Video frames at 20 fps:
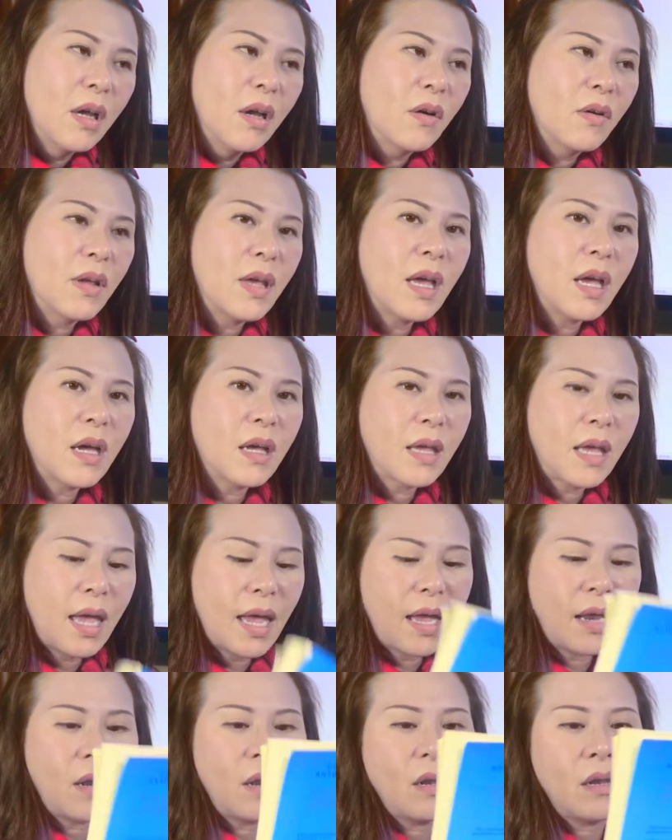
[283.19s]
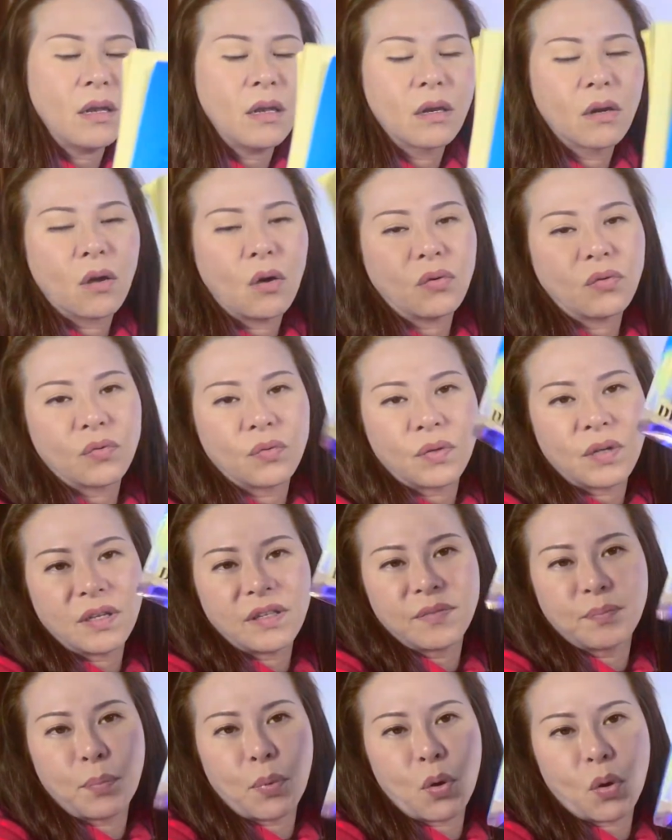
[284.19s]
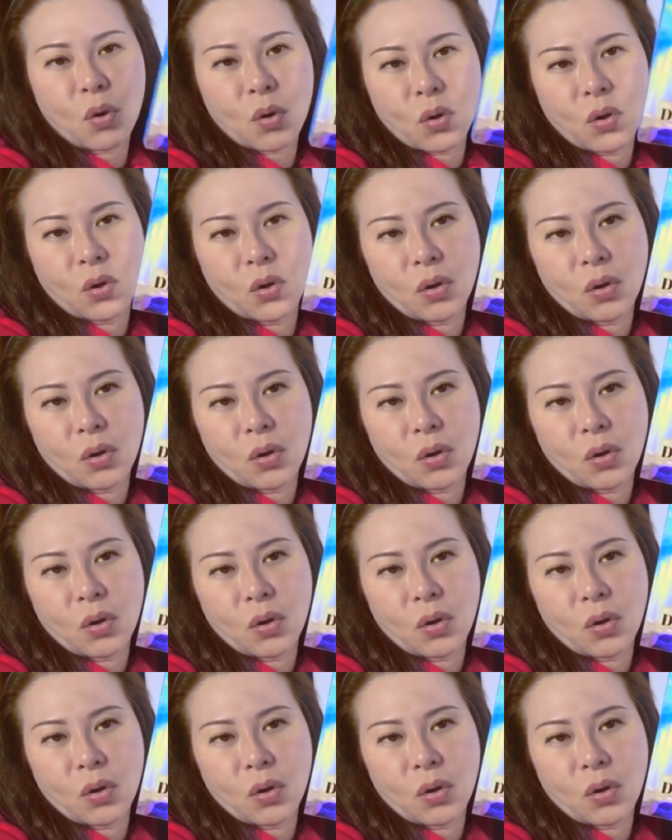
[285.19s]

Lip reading: Okay, again, go to this book.